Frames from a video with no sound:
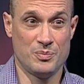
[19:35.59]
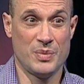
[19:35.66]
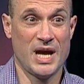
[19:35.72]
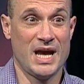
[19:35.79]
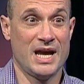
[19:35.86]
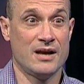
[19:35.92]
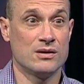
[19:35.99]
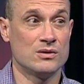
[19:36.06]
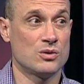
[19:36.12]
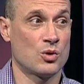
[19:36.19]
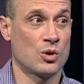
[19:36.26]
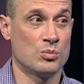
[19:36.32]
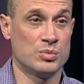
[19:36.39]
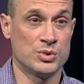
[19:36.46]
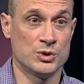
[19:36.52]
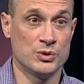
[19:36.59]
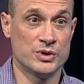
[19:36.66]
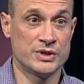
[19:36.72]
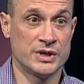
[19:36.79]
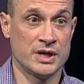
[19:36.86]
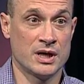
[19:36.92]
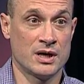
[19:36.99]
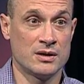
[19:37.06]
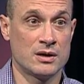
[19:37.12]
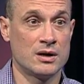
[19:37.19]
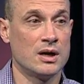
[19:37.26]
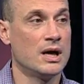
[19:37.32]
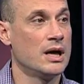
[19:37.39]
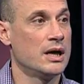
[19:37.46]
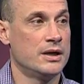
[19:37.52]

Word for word: pale or bluish in color,